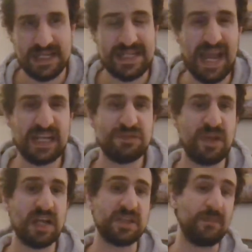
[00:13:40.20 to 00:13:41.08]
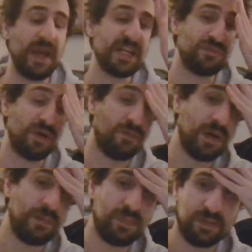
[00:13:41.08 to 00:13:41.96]
Next, we got the Men's Royal
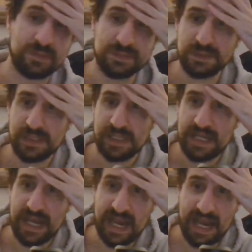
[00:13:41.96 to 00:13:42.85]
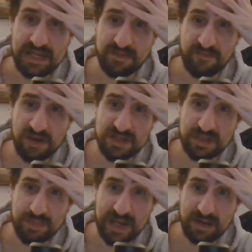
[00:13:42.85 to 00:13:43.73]
Rumble. And the first
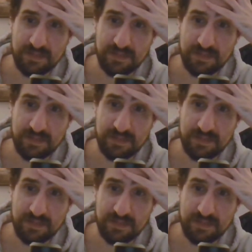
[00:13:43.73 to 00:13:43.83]
competitor